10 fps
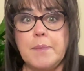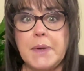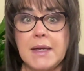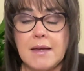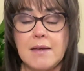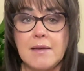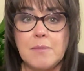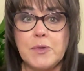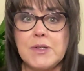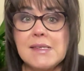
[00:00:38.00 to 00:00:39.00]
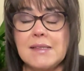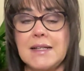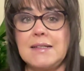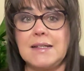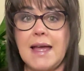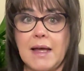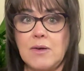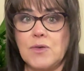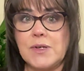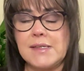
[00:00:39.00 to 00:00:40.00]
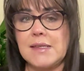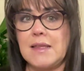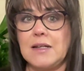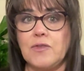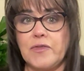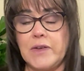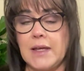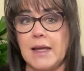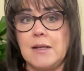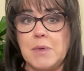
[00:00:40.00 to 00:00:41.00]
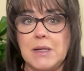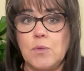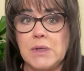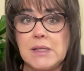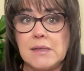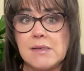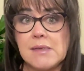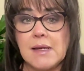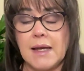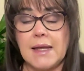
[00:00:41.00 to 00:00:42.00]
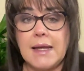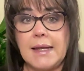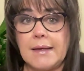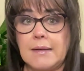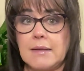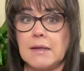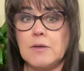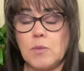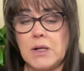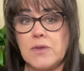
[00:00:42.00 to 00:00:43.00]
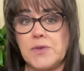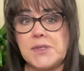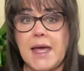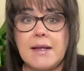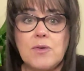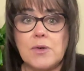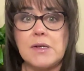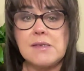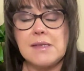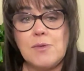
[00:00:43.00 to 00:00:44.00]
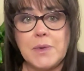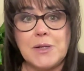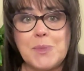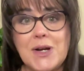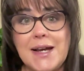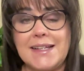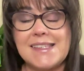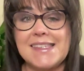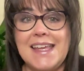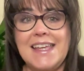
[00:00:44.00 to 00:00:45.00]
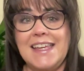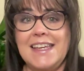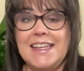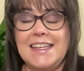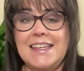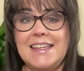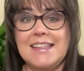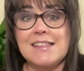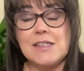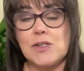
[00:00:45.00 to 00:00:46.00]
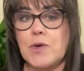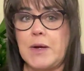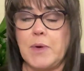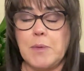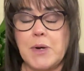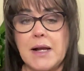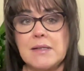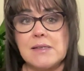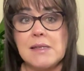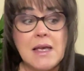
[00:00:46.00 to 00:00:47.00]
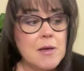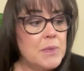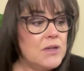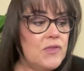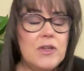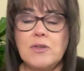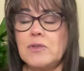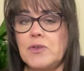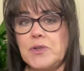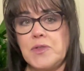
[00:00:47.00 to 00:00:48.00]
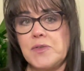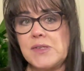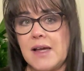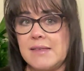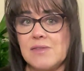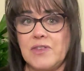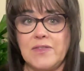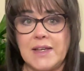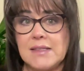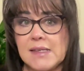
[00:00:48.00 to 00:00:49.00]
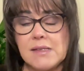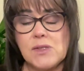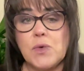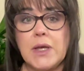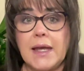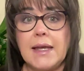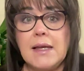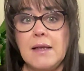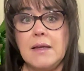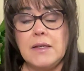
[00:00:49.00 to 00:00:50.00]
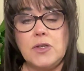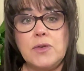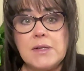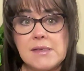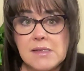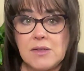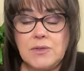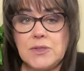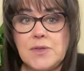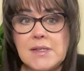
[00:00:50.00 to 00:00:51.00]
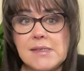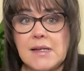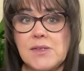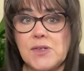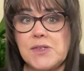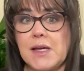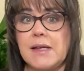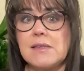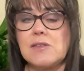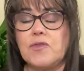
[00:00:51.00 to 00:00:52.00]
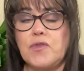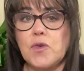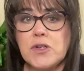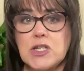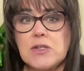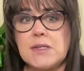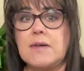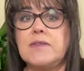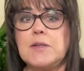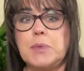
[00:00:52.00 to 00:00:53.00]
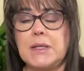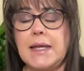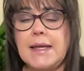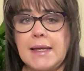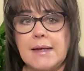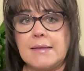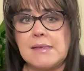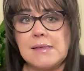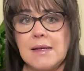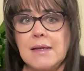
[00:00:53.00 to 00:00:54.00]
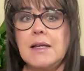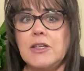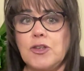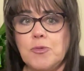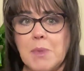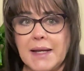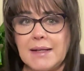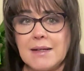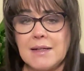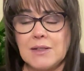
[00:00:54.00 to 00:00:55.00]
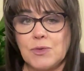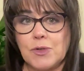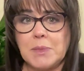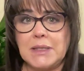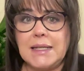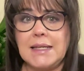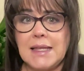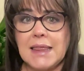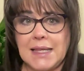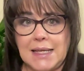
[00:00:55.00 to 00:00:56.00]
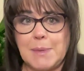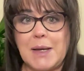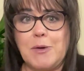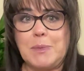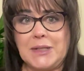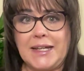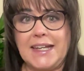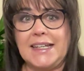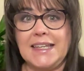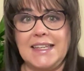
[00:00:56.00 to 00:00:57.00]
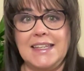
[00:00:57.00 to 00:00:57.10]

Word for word: pick pre-selected categories and then if anybody wins a hand in one of those categories, they'll win a prize. This is a great way to practice. But if you don't go to those kinds of events, that's okay. You can still do this exercise to force yourself to play hands you might not normally think about playing.